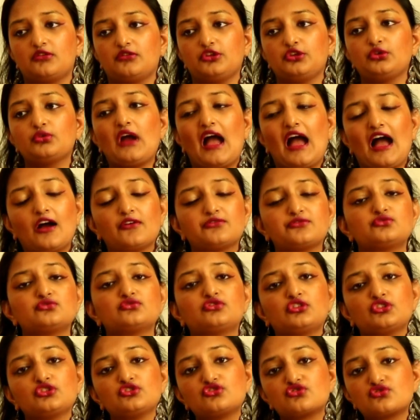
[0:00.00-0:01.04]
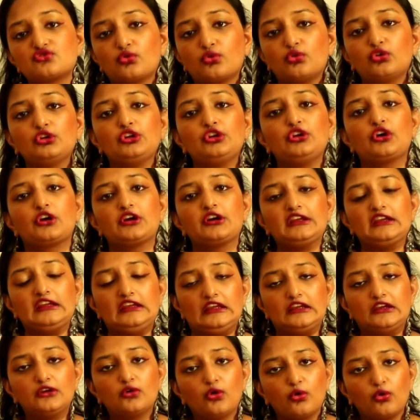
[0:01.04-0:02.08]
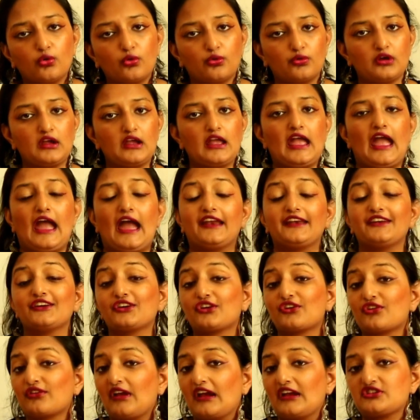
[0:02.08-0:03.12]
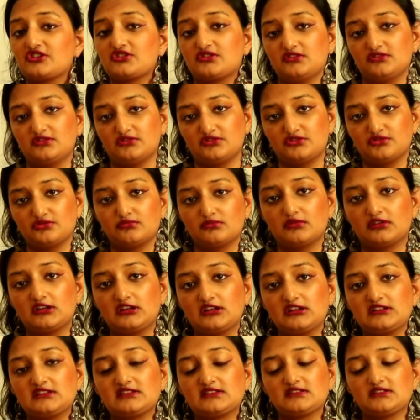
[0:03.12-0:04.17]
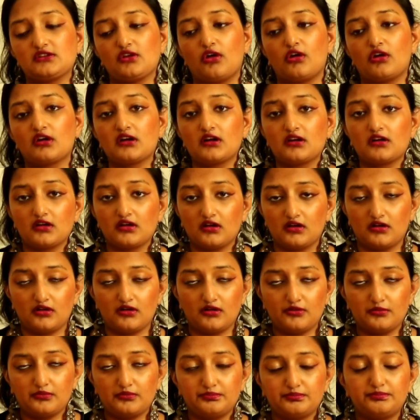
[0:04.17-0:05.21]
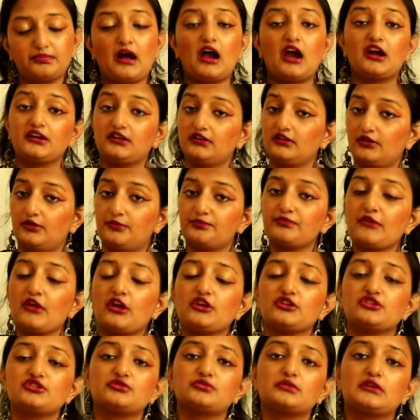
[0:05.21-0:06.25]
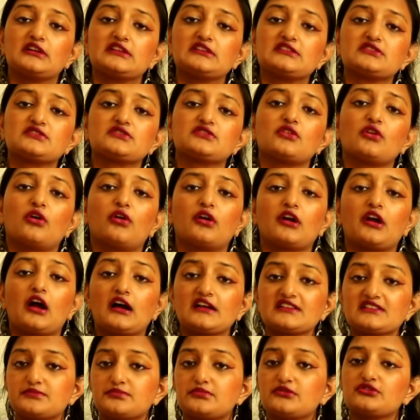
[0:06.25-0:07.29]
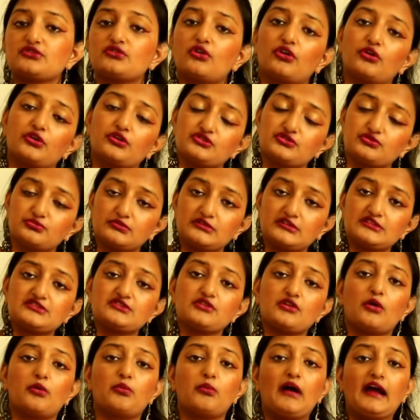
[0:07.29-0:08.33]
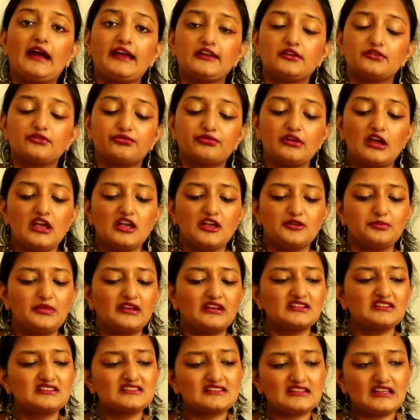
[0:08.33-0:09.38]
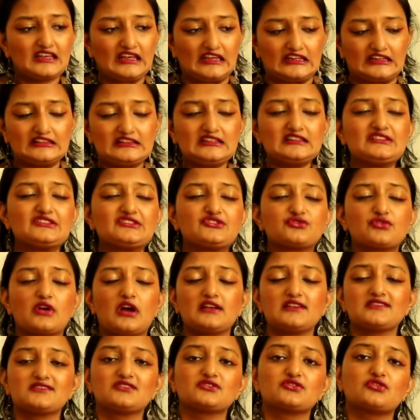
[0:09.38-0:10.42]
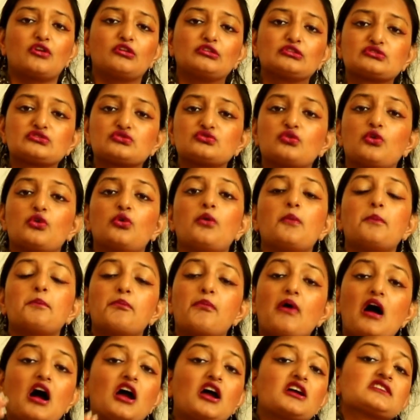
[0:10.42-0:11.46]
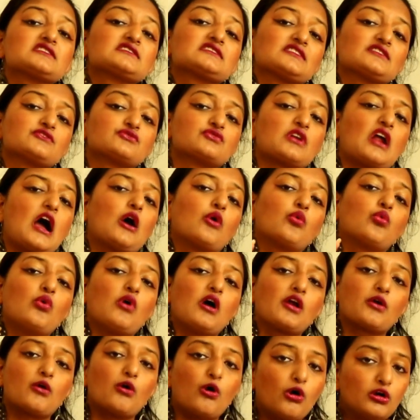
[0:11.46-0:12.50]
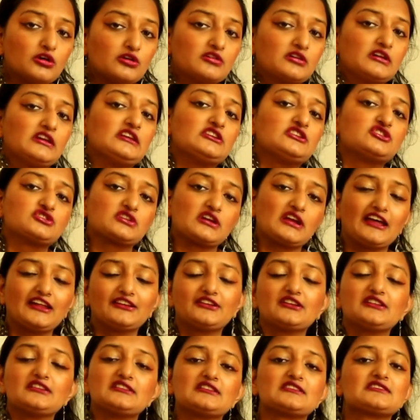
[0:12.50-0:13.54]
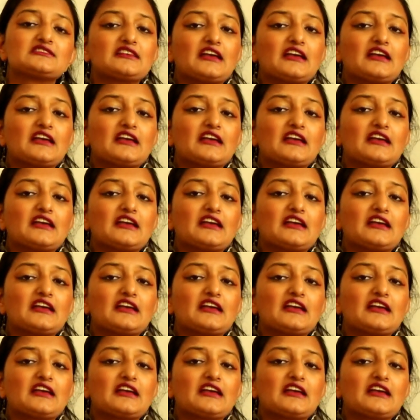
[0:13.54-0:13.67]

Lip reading: you have to control your ego and aggression towards your partner, towards your husband or towards your wife, because in this transit also Mars and Rahu are already together in the